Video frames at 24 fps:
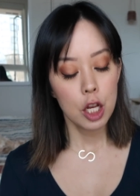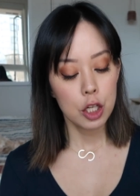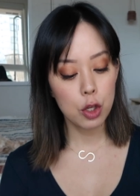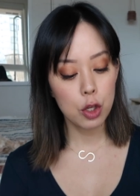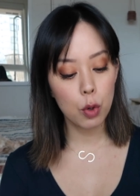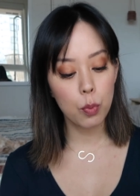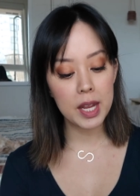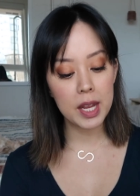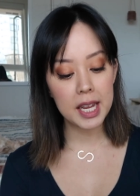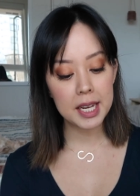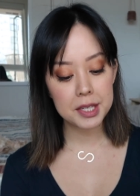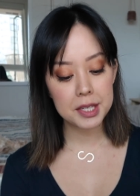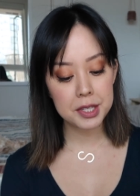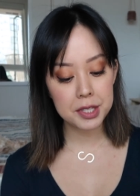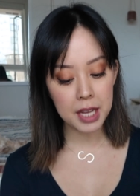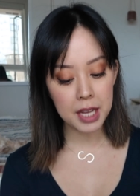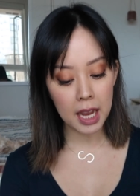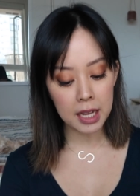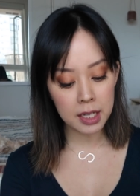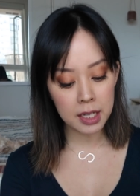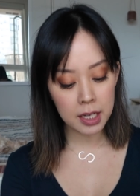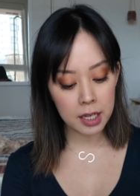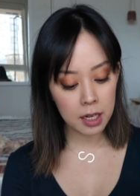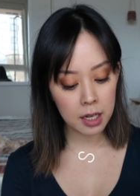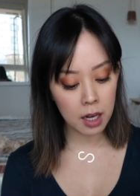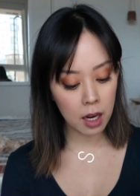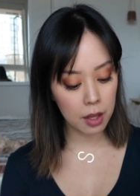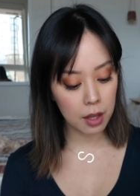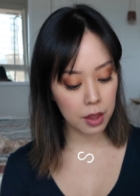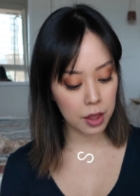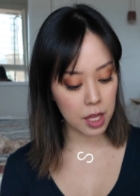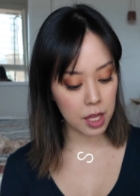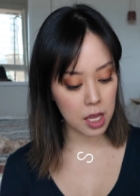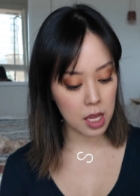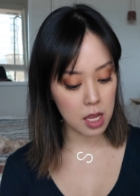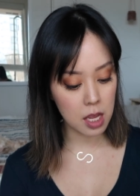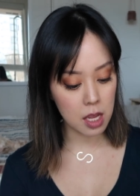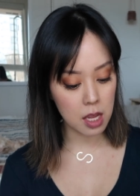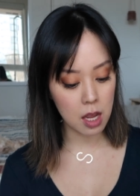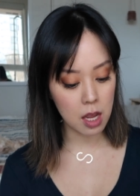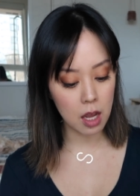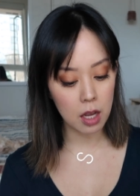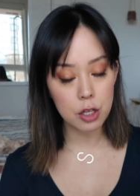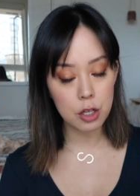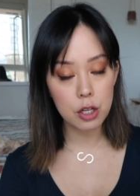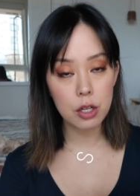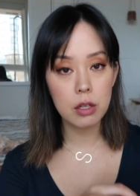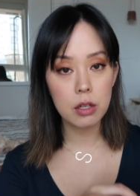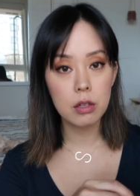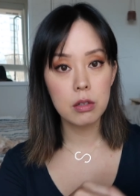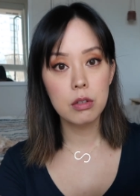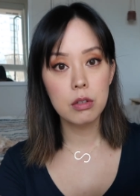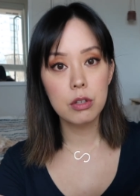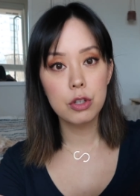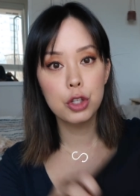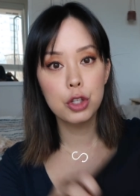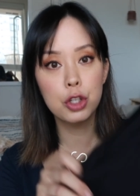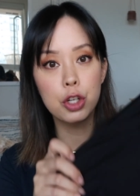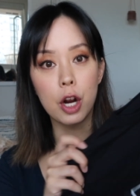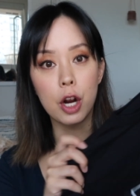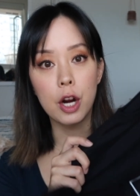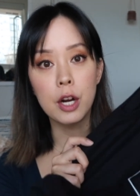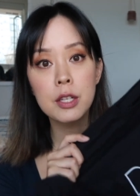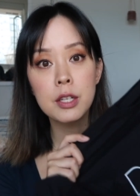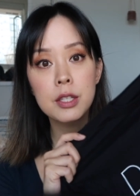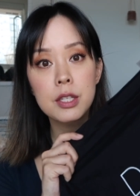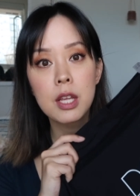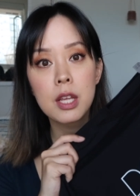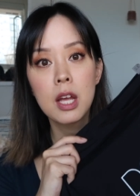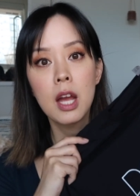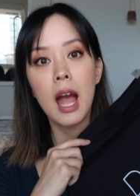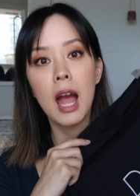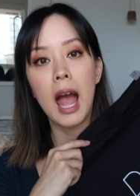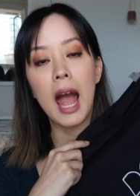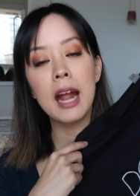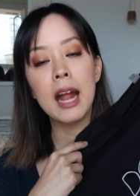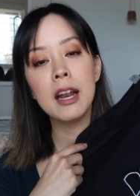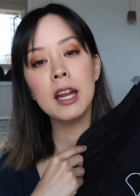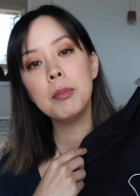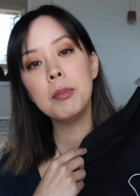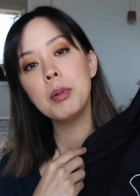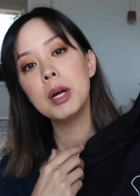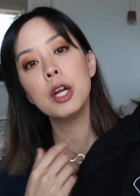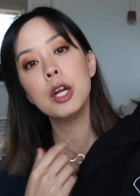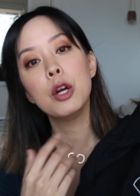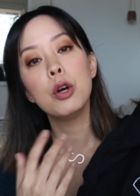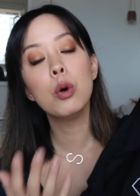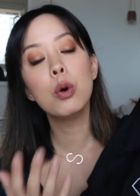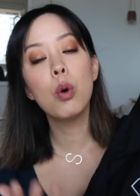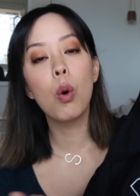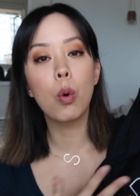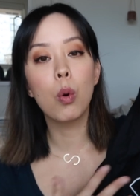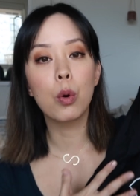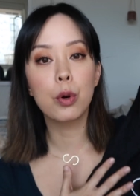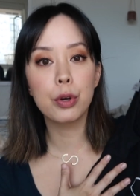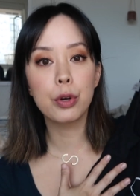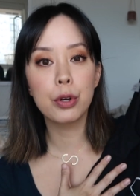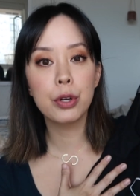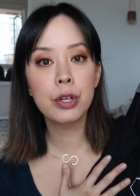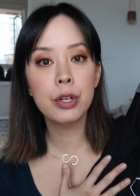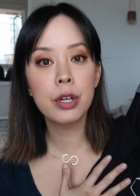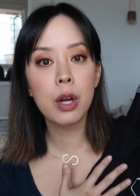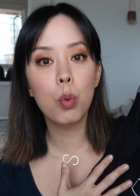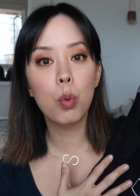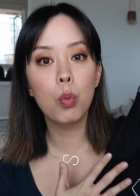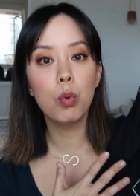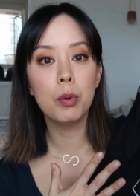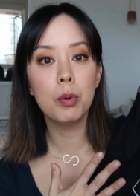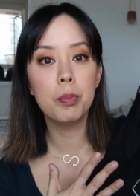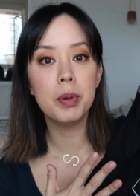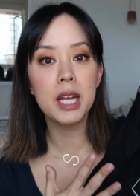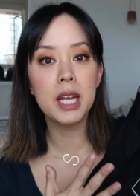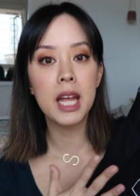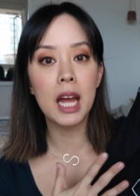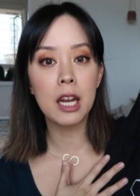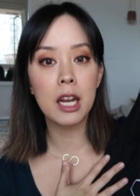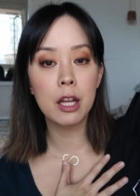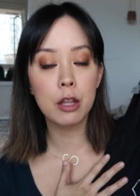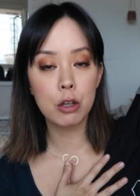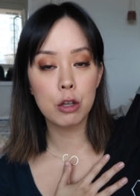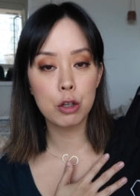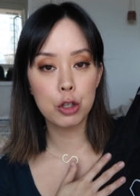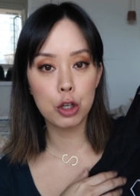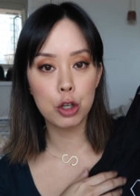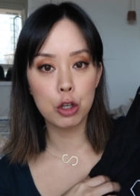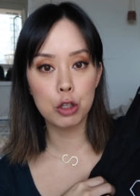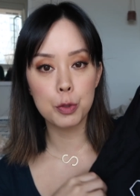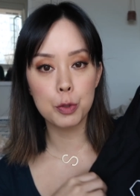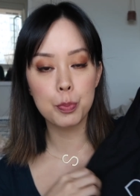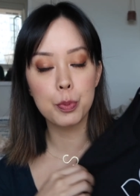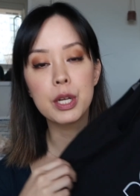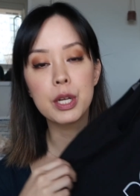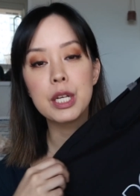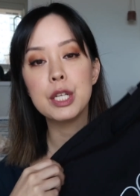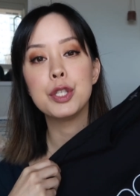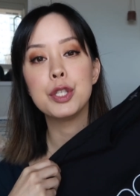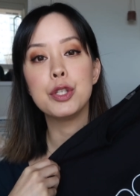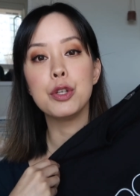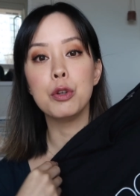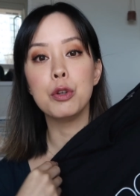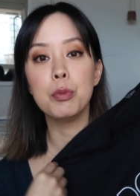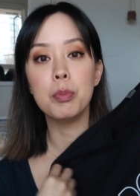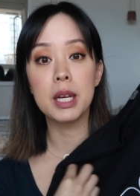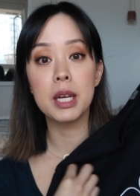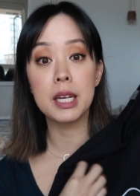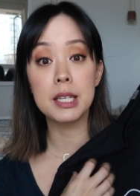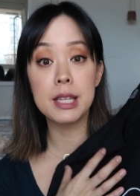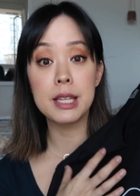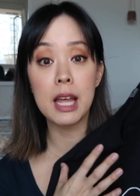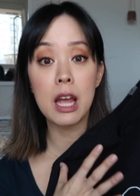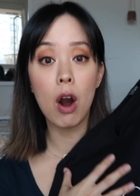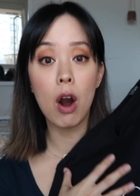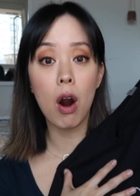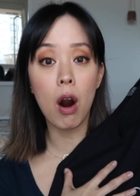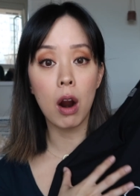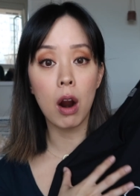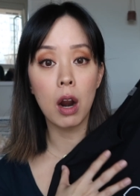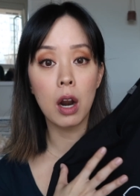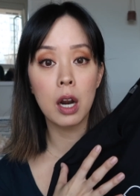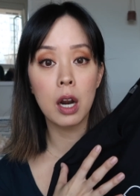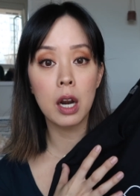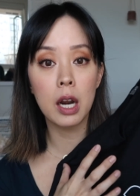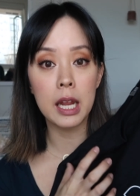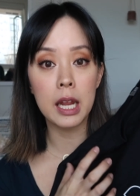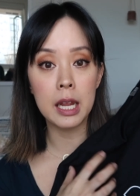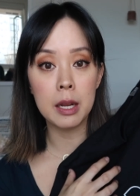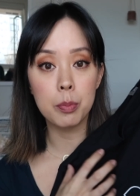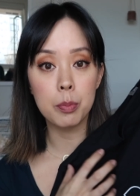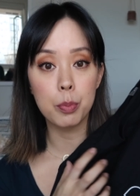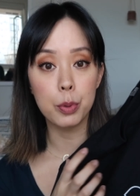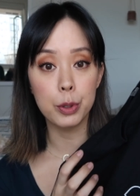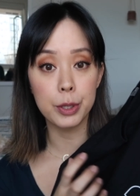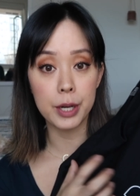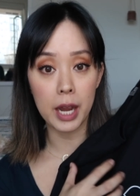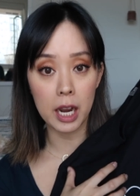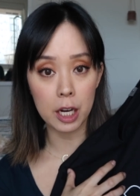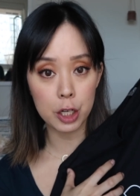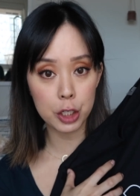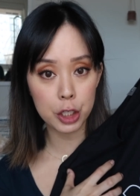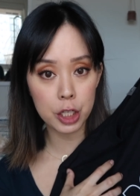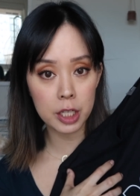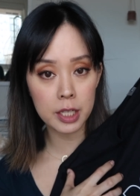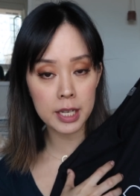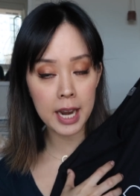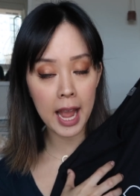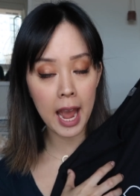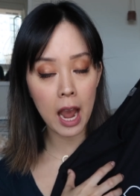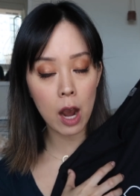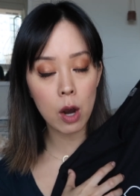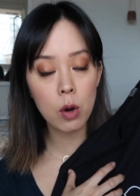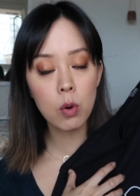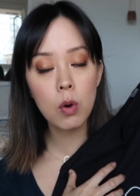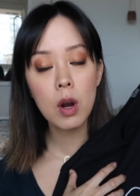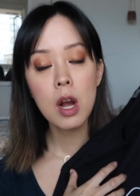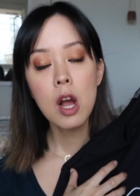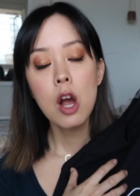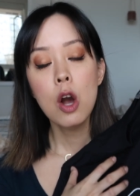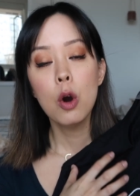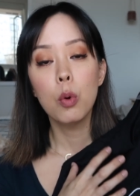So we extended the shirts. Anybody who ordered will be getting their shirts pretty soon because they are in production now.